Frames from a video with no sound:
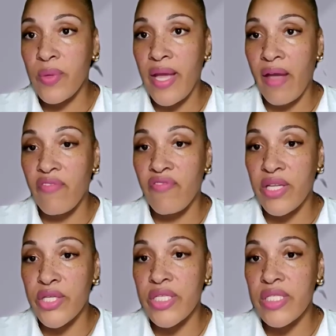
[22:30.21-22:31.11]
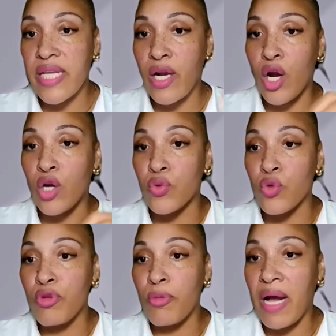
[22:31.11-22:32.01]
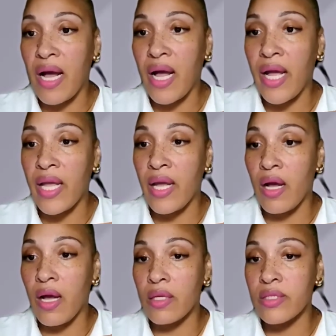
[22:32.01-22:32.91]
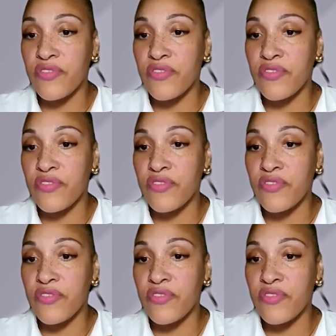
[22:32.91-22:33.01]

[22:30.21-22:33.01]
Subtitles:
You see we have vendors that are grouped by